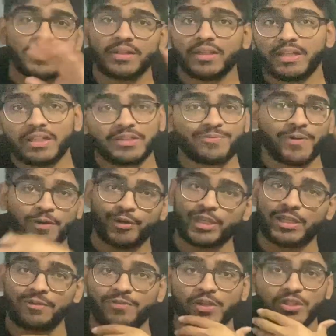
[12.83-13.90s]
is very
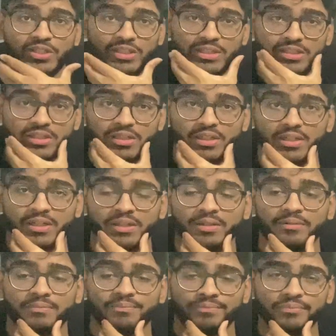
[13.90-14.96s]
confusing to,
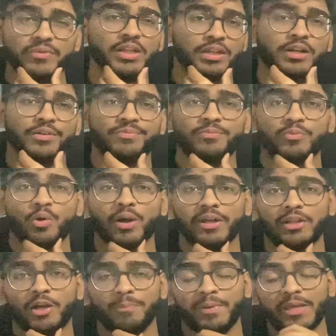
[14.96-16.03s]
quite a
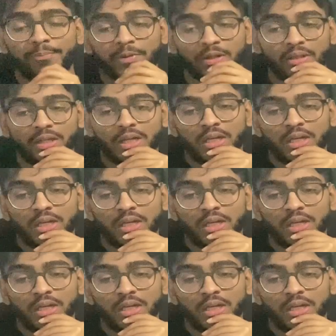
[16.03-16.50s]
lot of people.